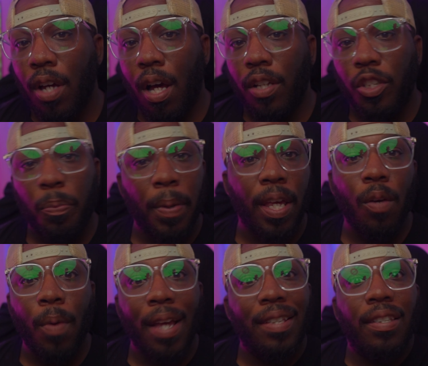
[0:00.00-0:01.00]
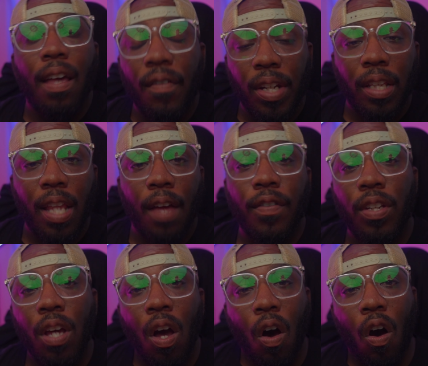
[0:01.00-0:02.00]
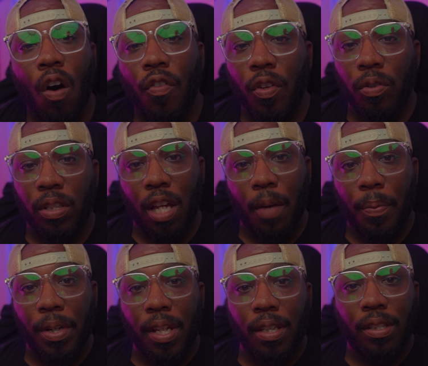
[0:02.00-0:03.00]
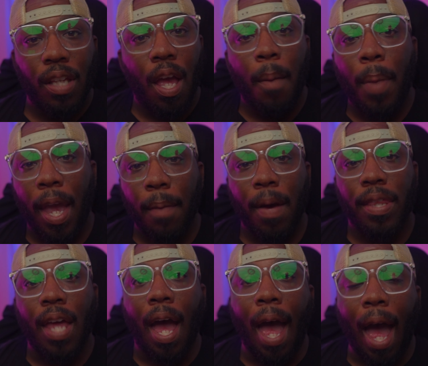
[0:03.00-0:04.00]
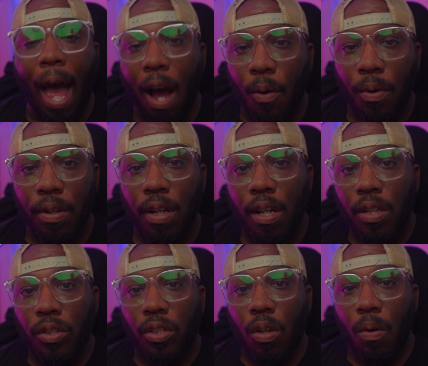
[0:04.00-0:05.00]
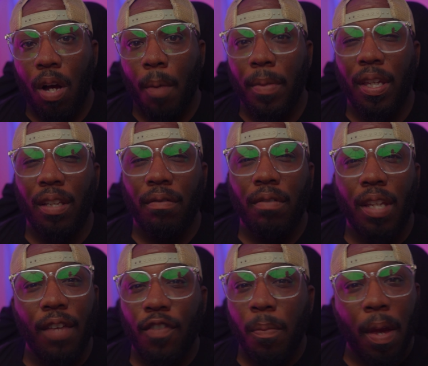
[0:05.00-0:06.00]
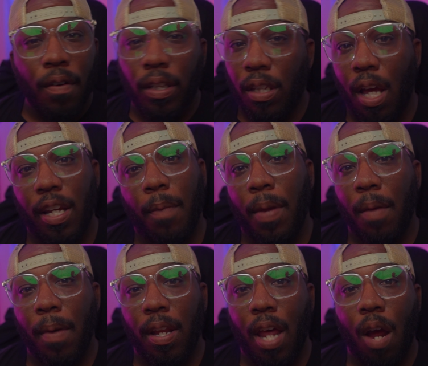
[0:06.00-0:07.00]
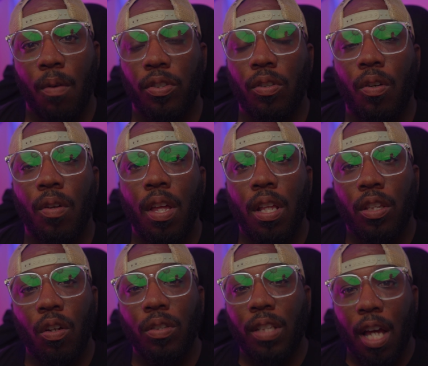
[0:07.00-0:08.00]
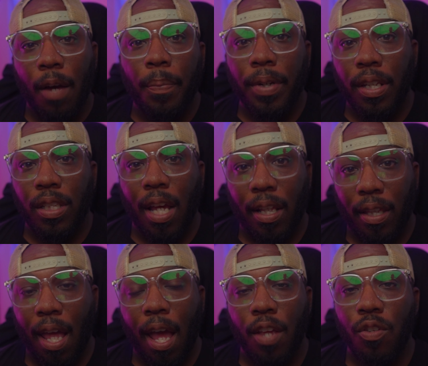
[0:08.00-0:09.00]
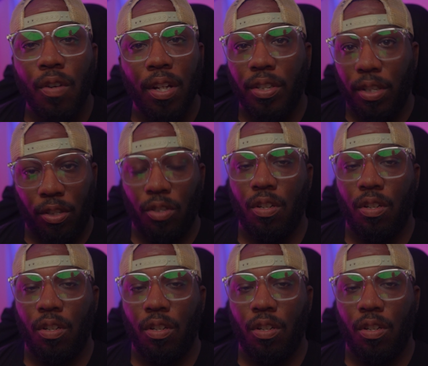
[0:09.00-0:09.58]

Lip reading: Speedway, 7-Eleven. All those companies pay by the hour. So even Marathon, they pay by the hour. So those companies like that, you can just,